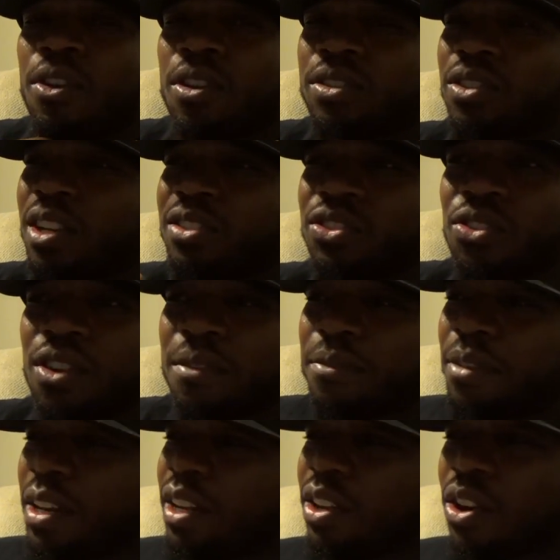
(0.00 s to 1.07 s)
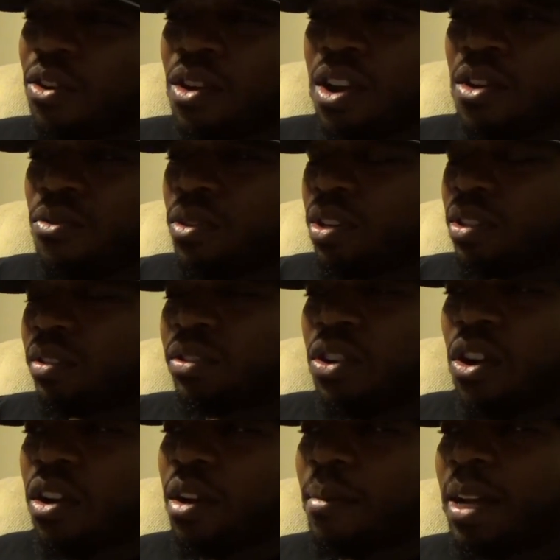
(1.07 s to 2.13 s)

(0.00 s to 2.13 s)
Also, I saw a video where they're talking